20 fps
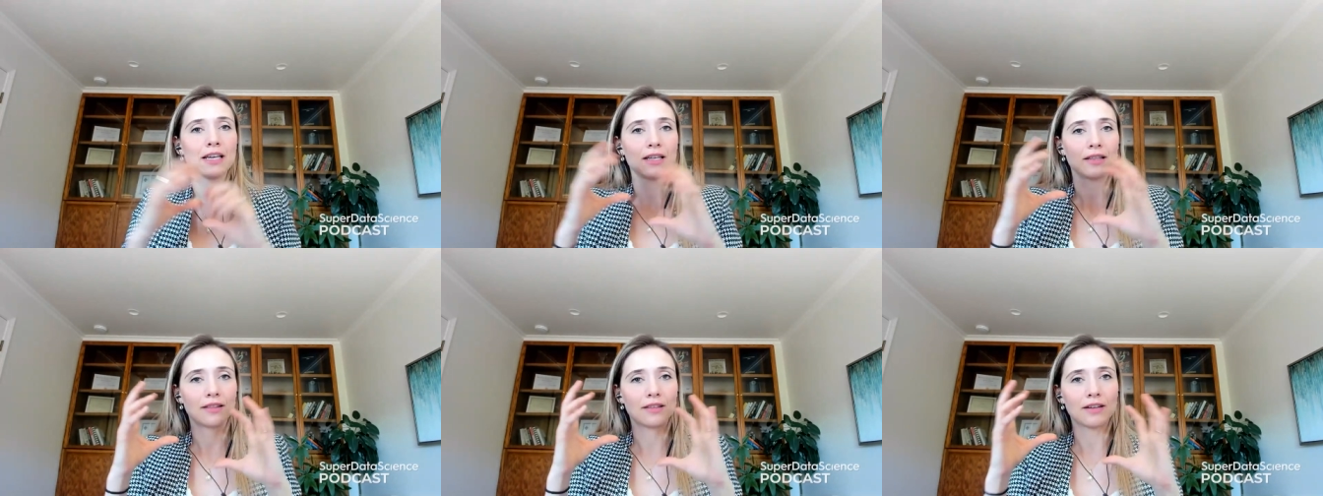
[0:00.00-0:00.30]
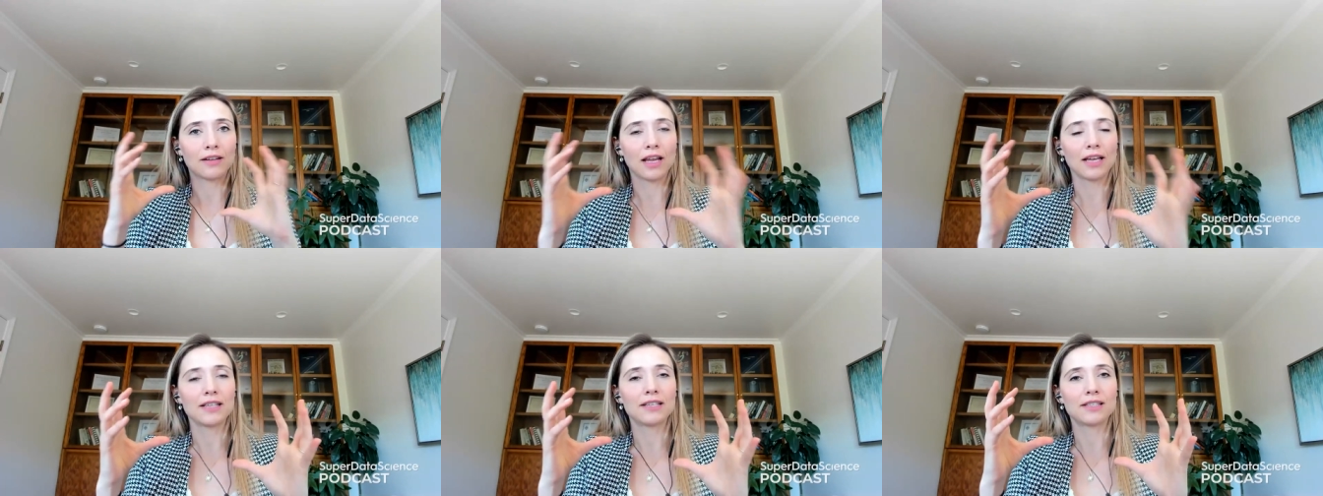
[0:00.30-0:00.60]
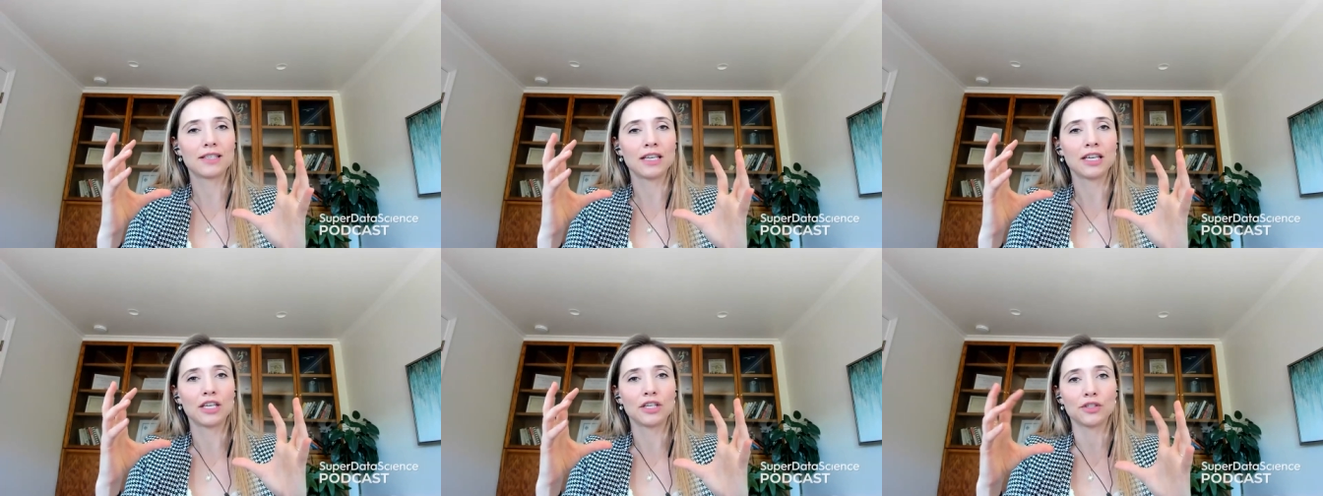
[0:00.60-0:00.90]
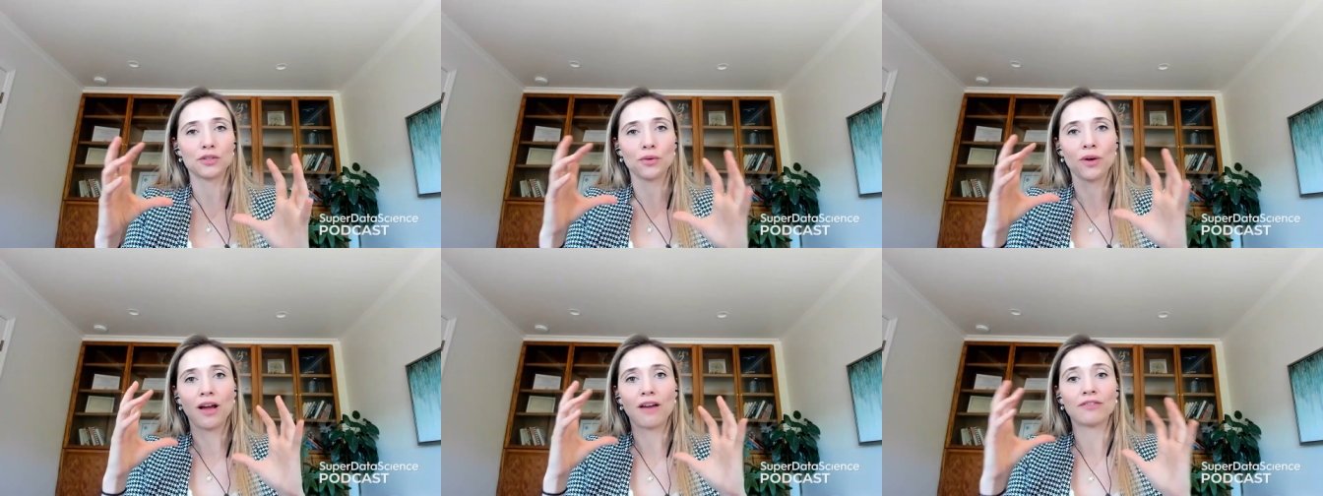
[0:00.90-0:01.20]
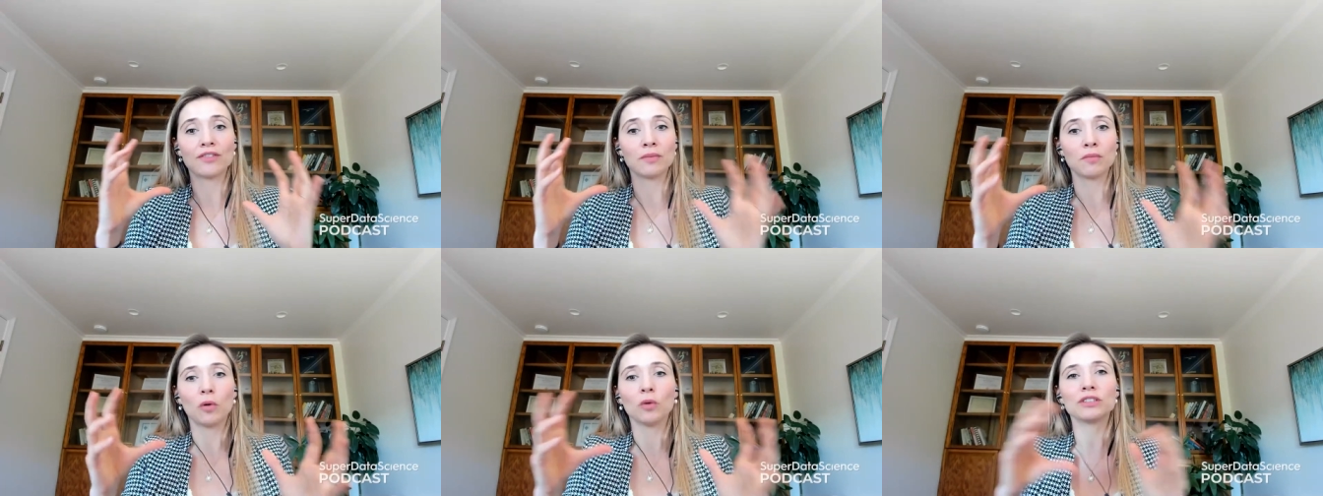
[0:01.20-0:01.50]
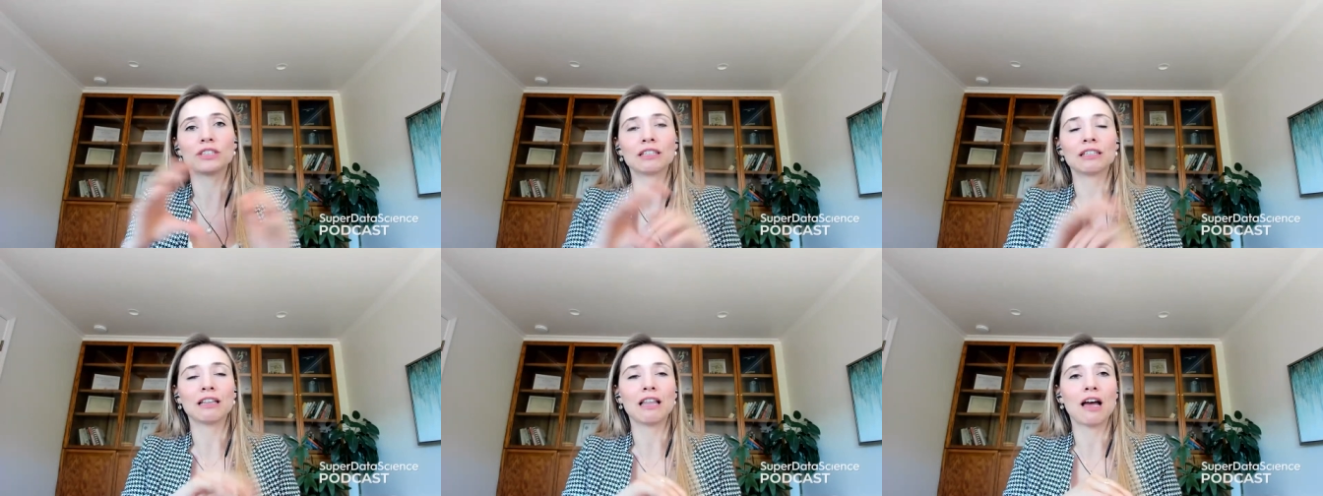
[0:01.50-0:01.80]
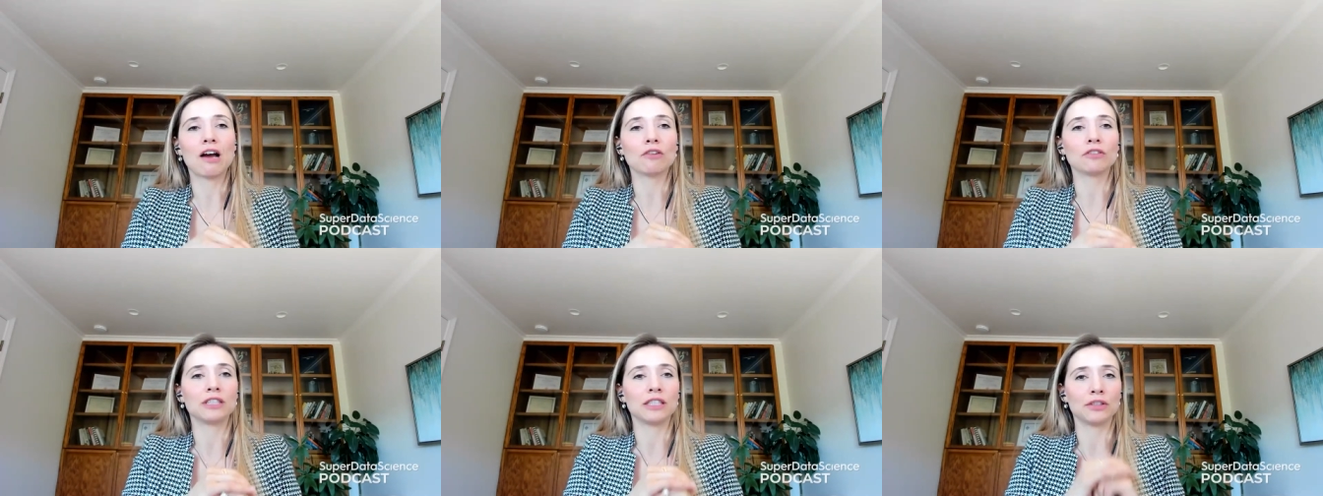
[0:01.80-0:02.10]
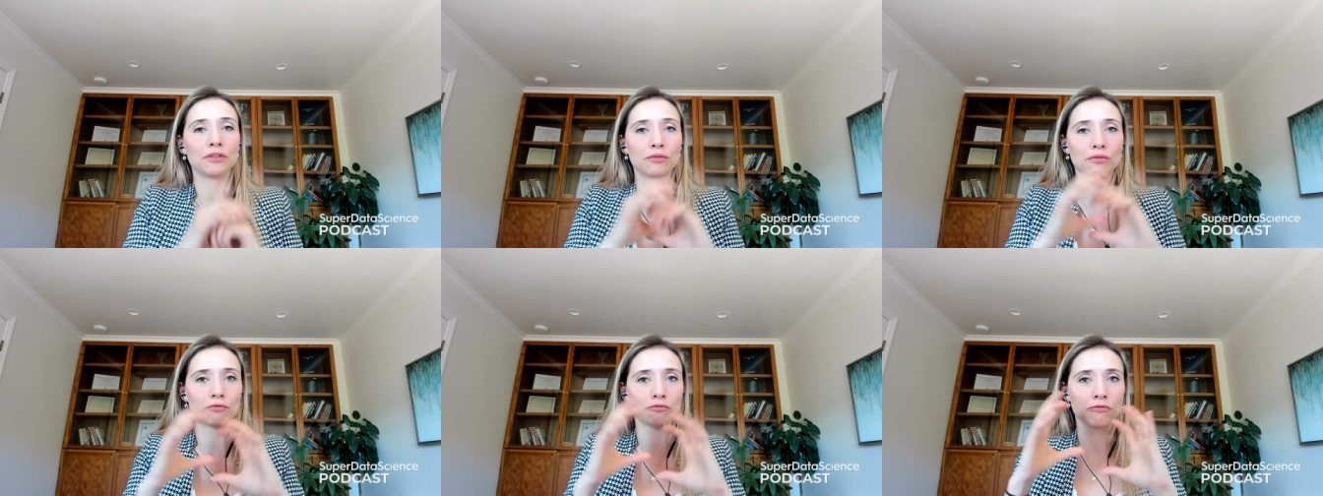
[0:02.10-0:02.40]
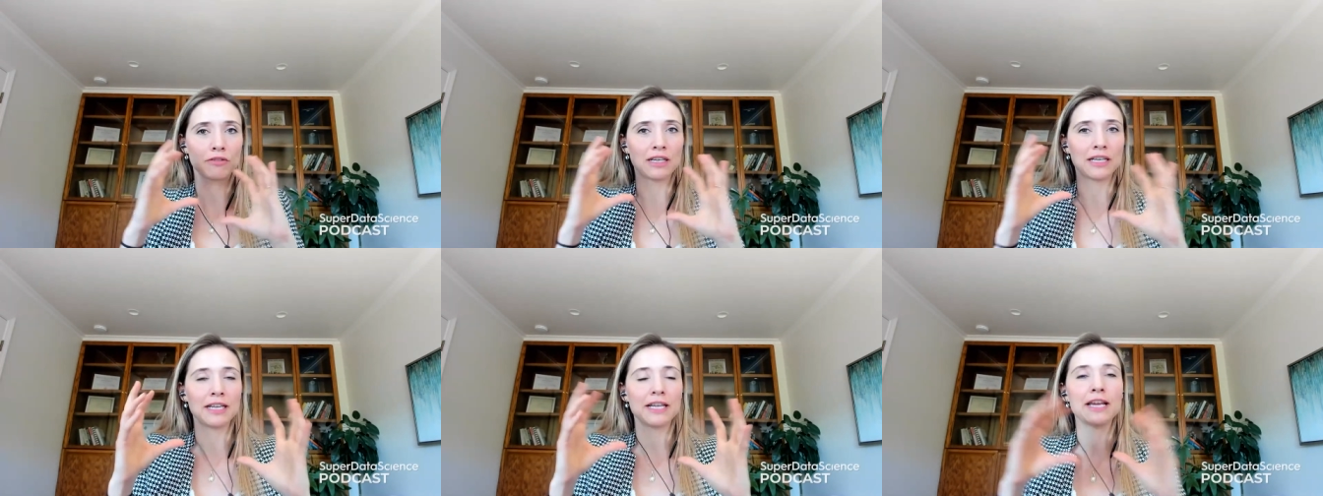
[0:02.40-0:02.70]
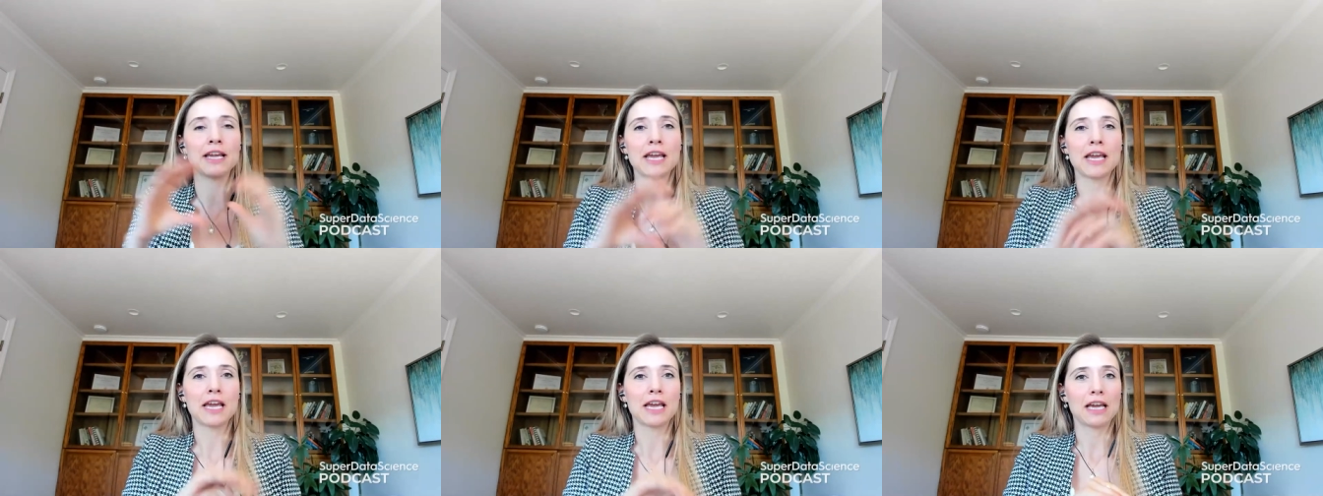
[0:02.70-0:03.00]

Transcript: the nice thing is to have them on the cloud and really